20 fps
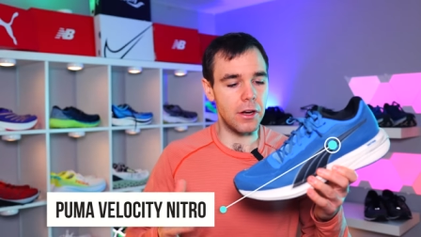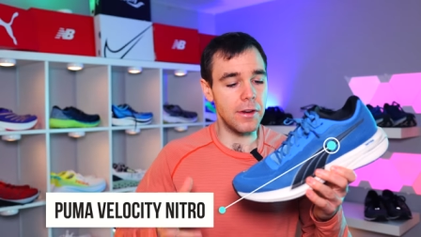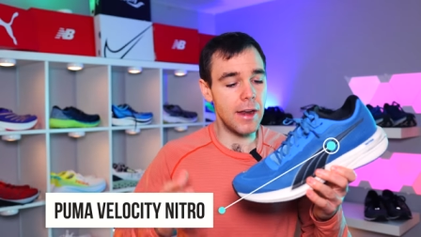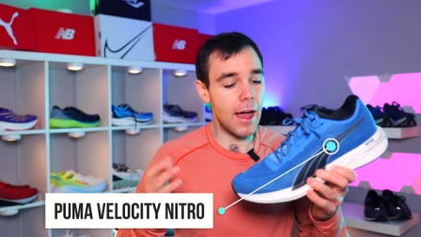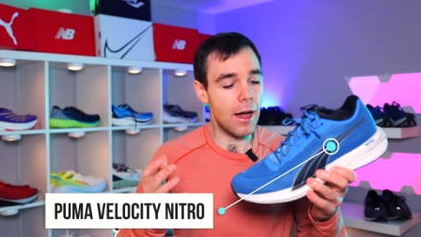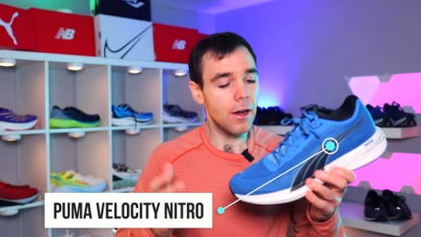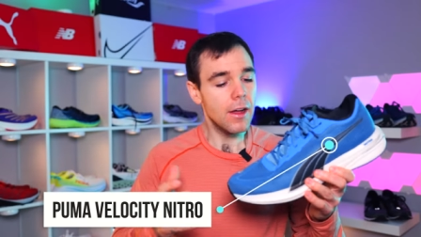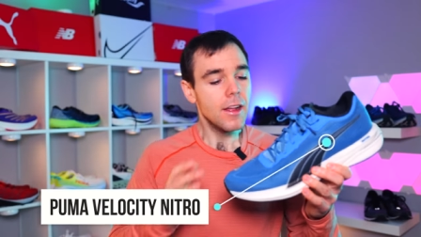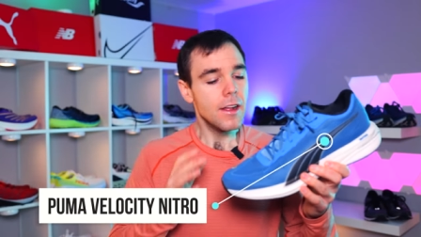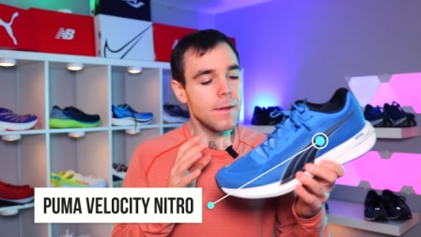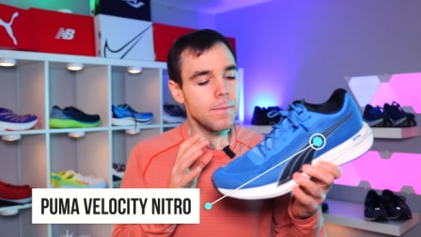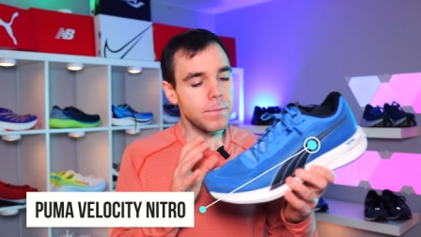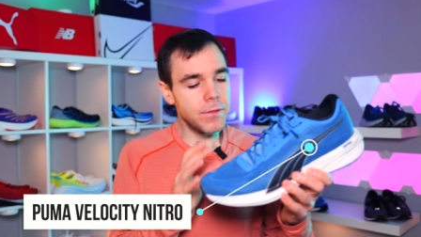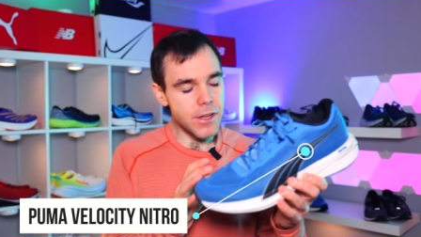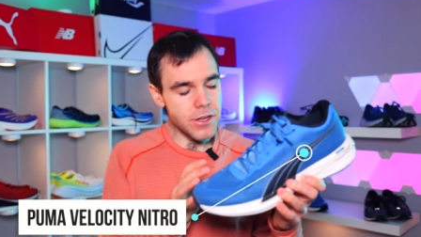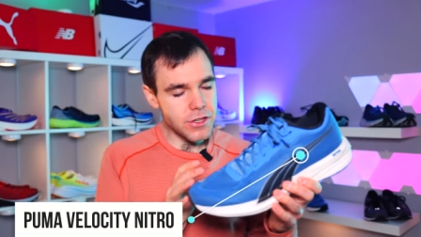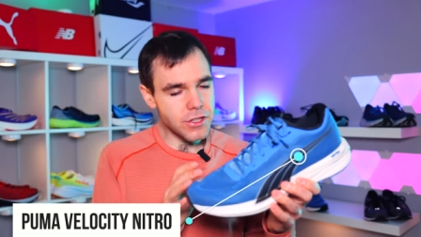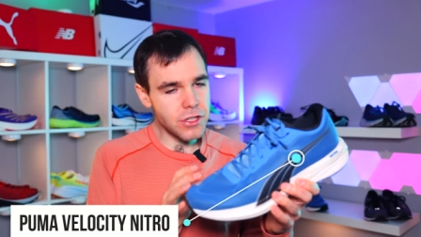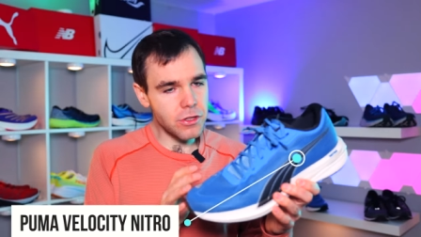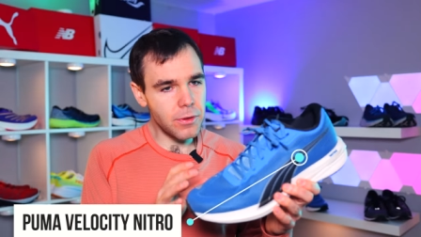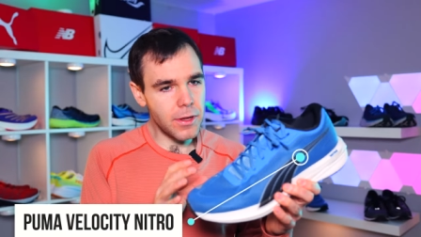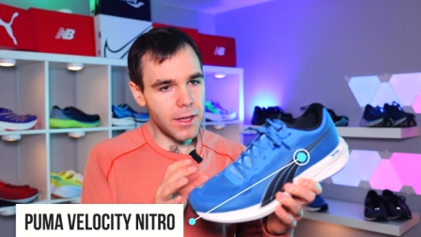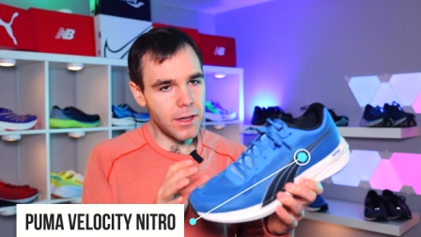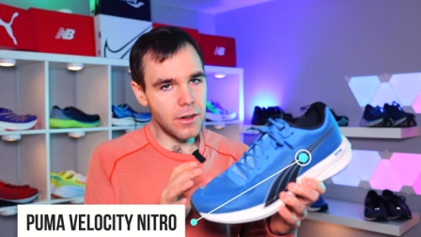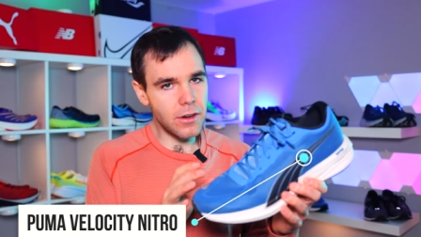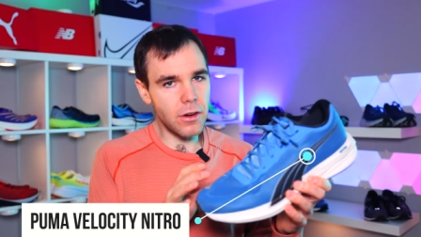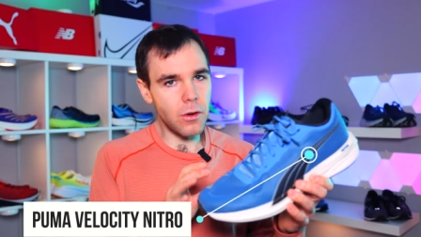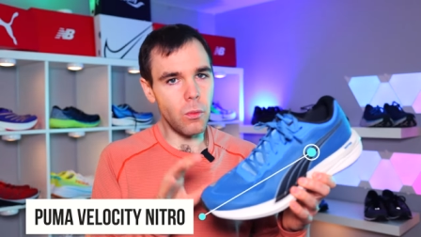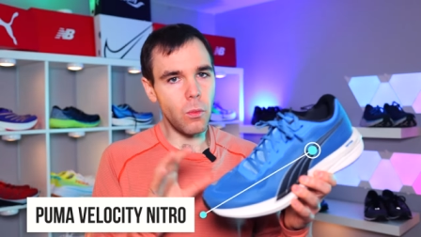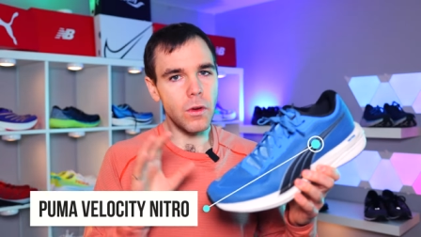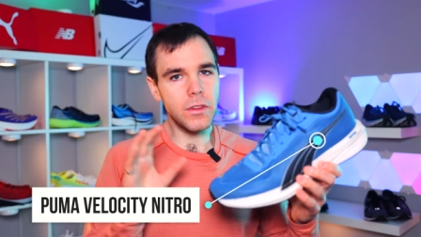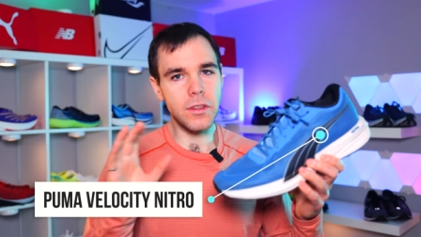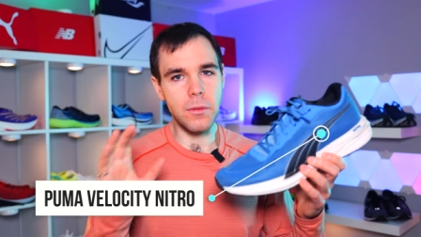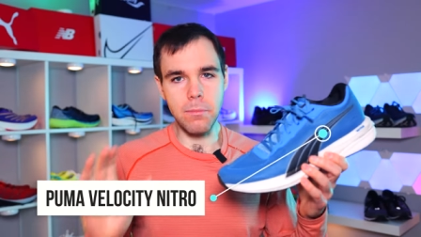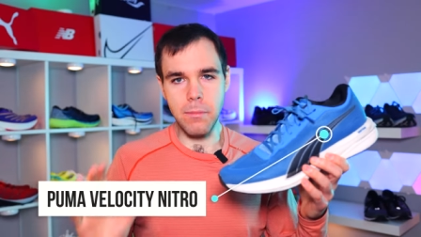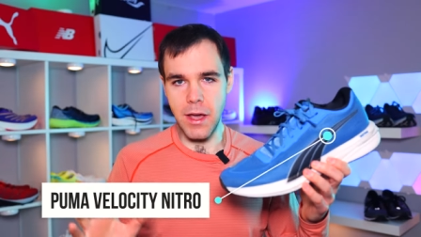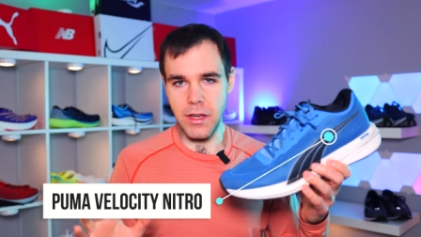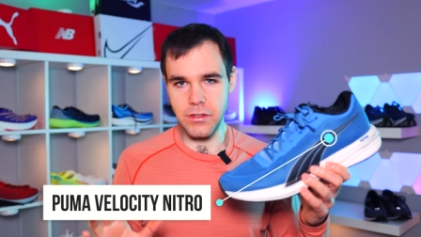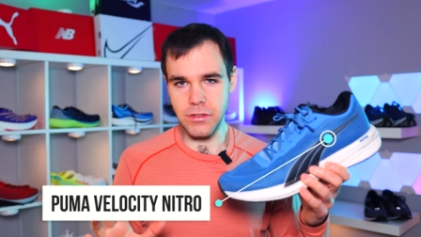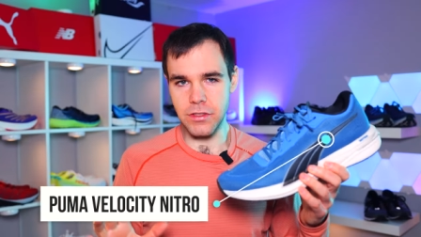Now, this shoe here was a
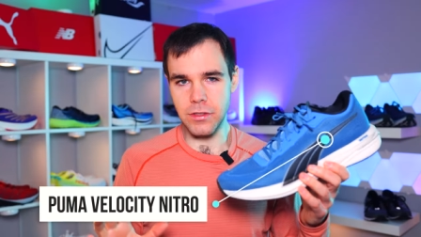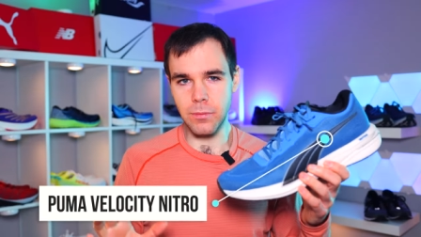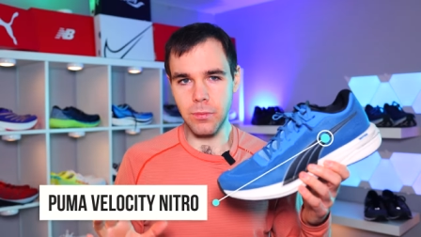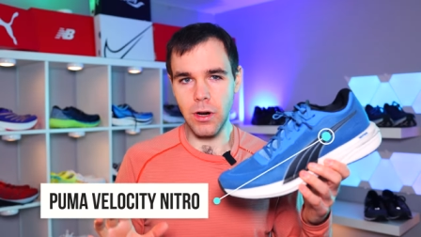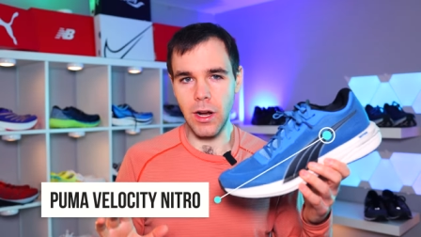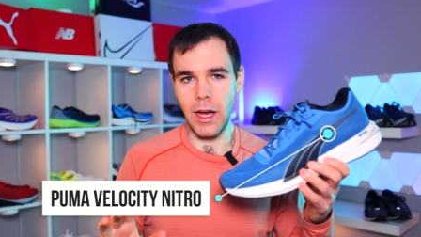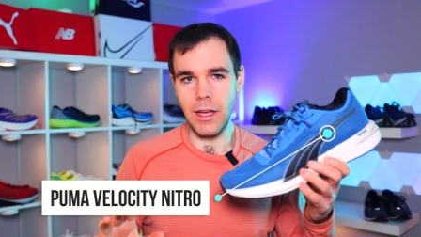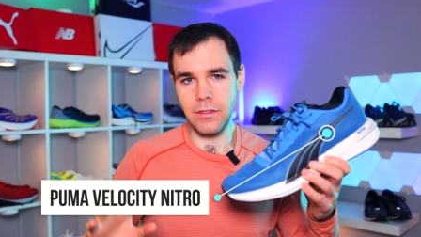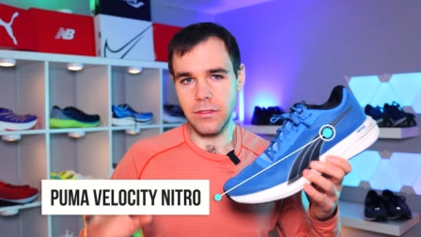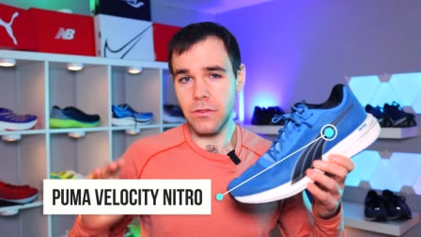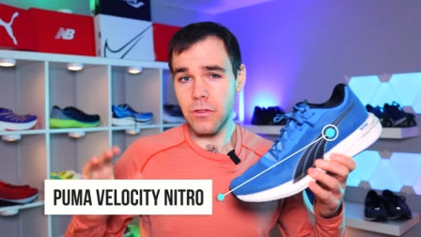major surprise.